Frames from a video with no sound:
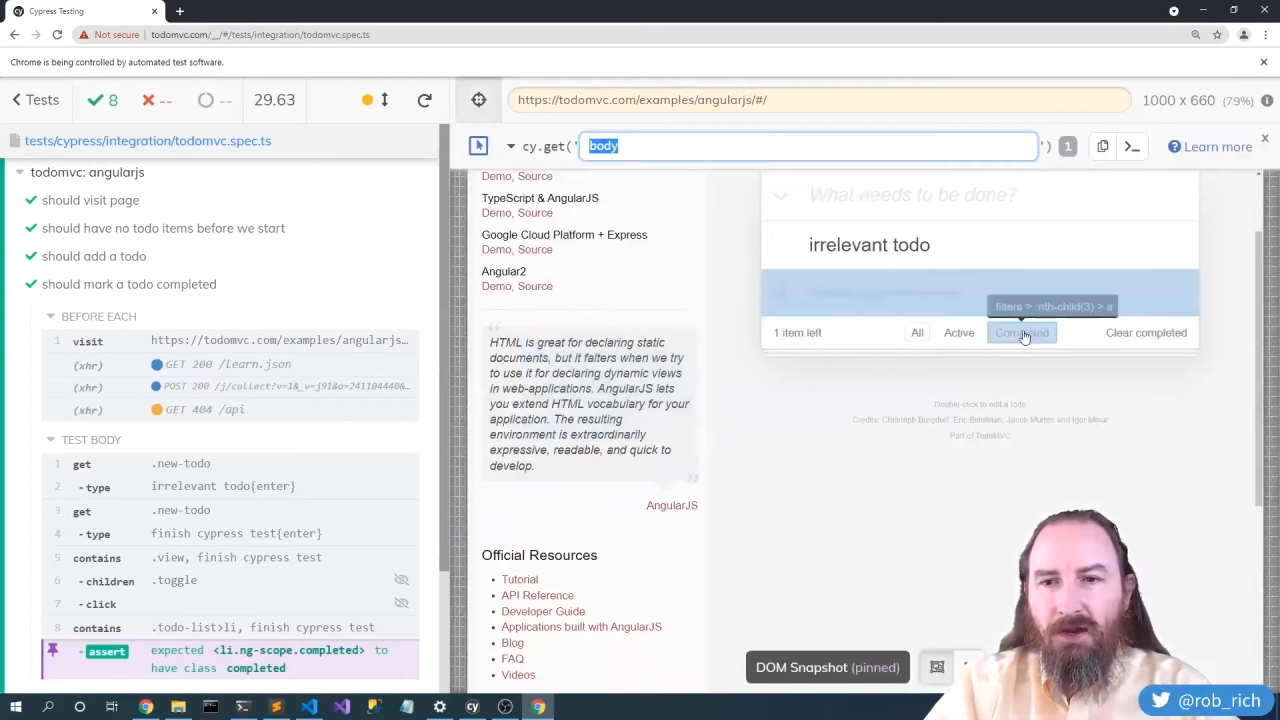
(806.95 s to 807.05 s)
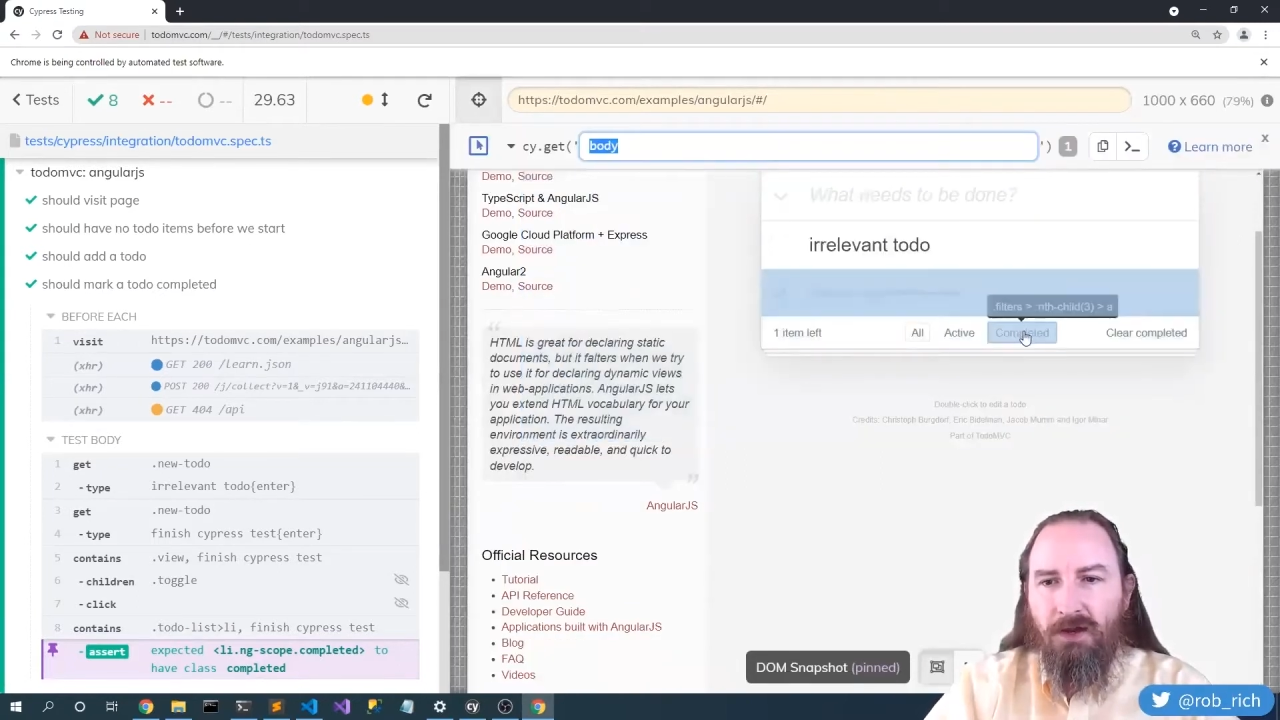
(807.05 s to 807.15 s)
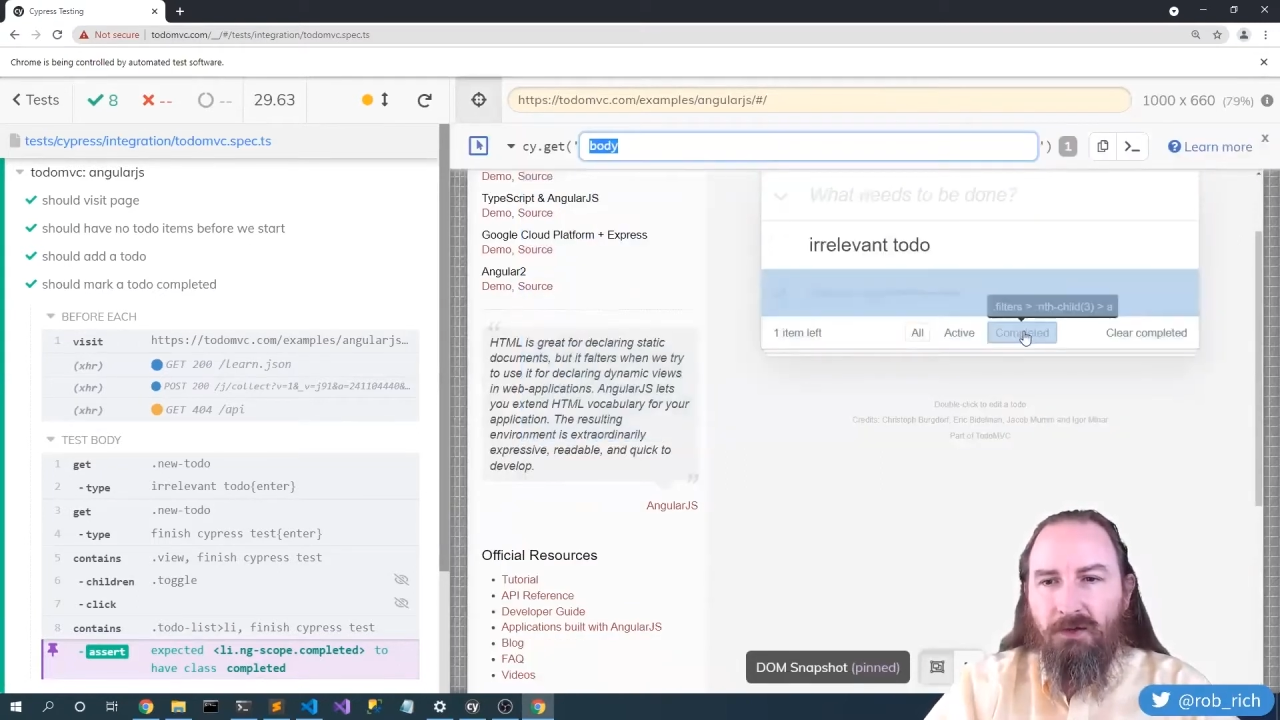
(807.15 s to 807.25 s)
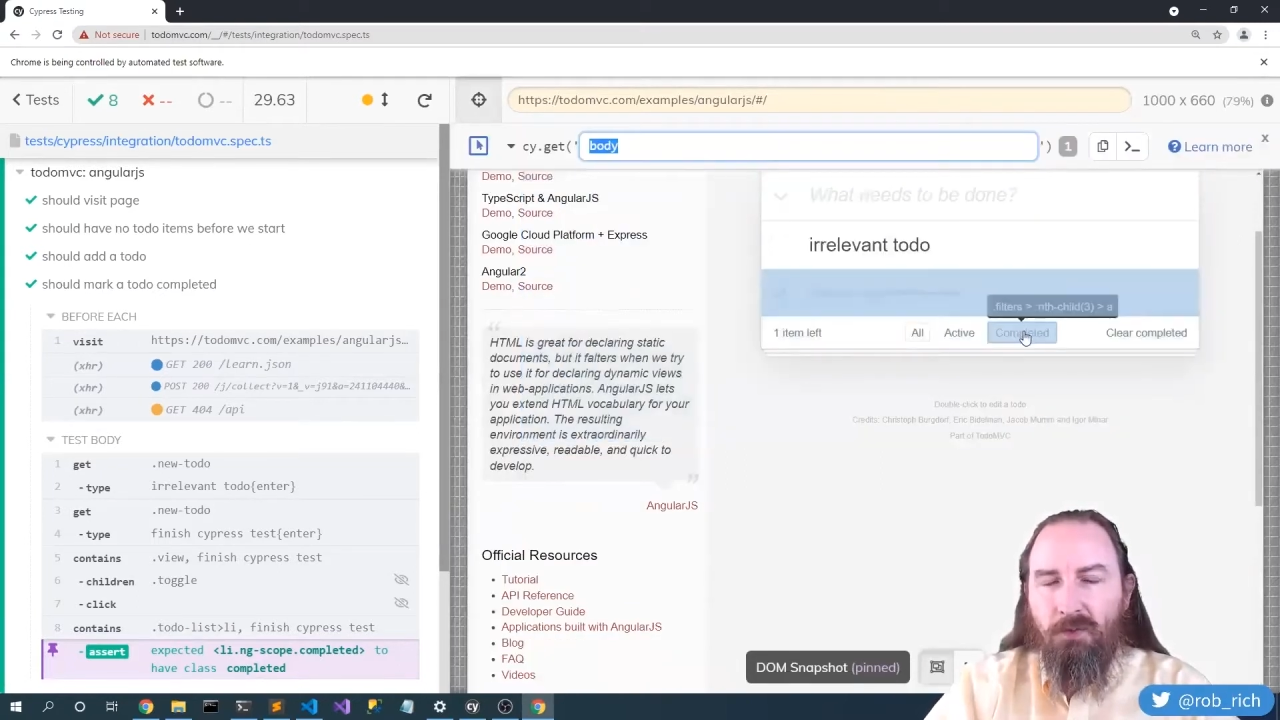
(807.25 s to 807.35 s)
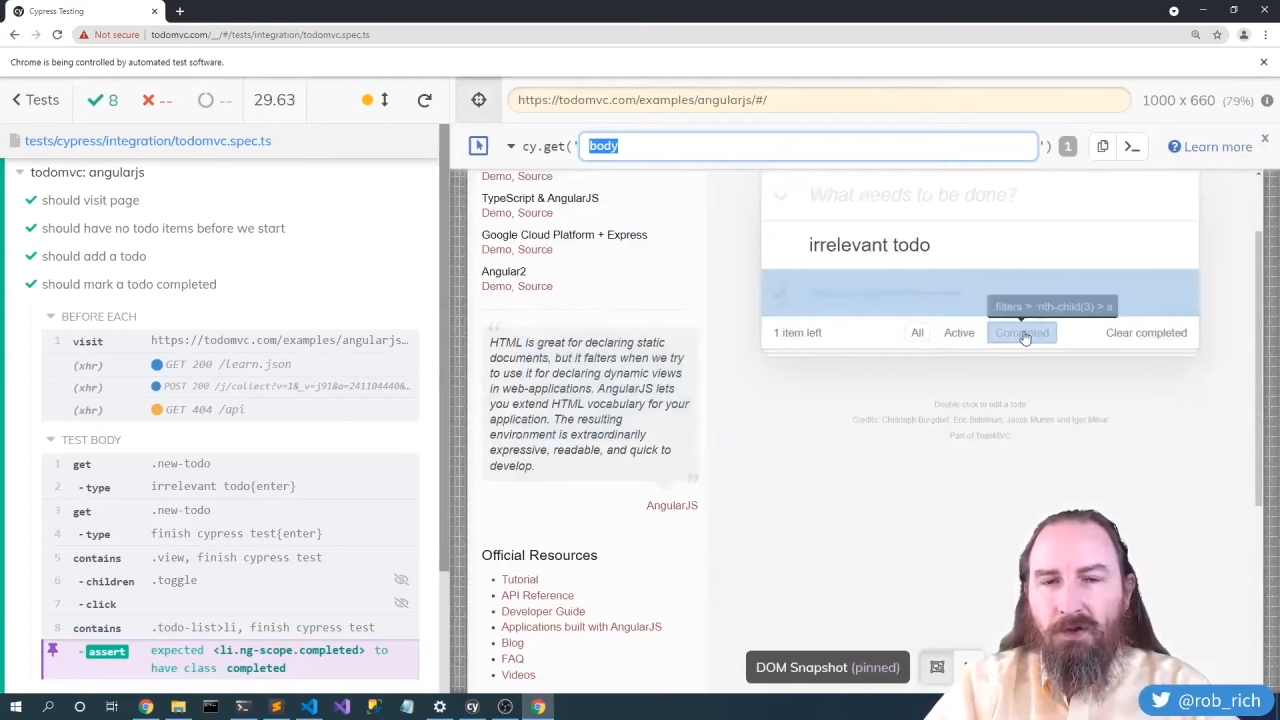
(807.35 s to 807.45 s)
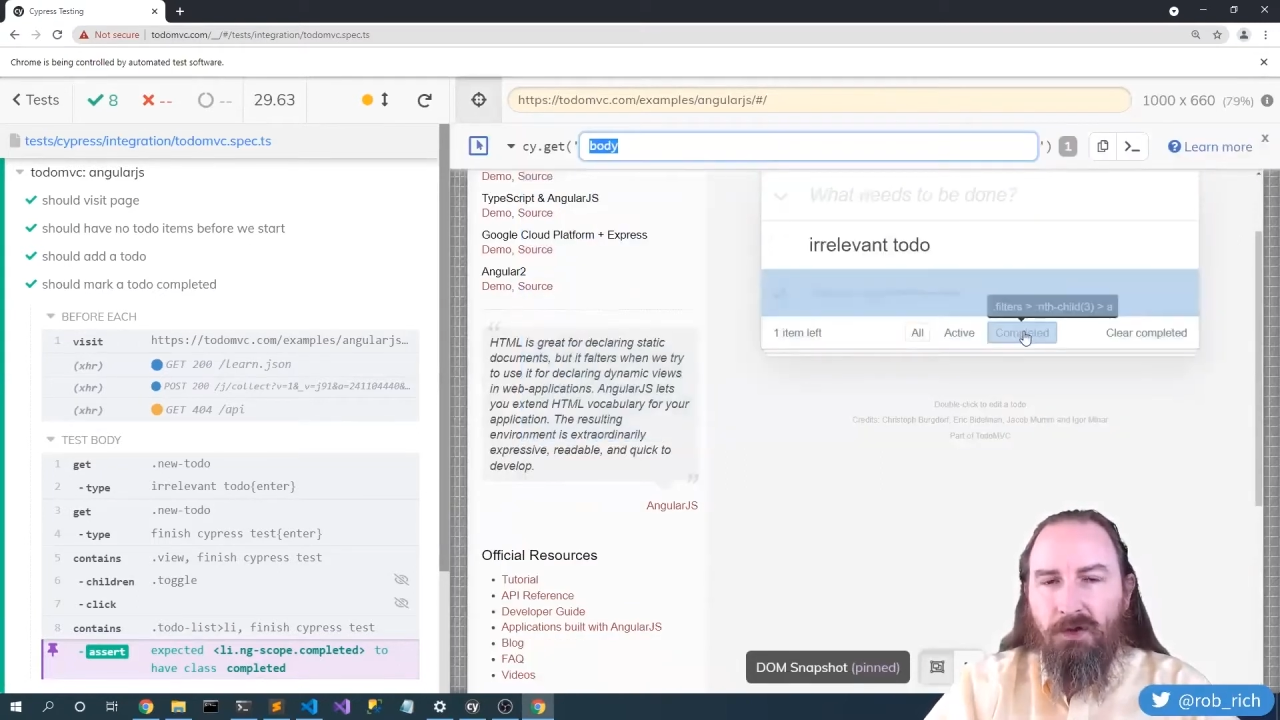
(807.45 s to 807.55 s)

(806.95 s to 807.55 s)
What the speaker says: and it will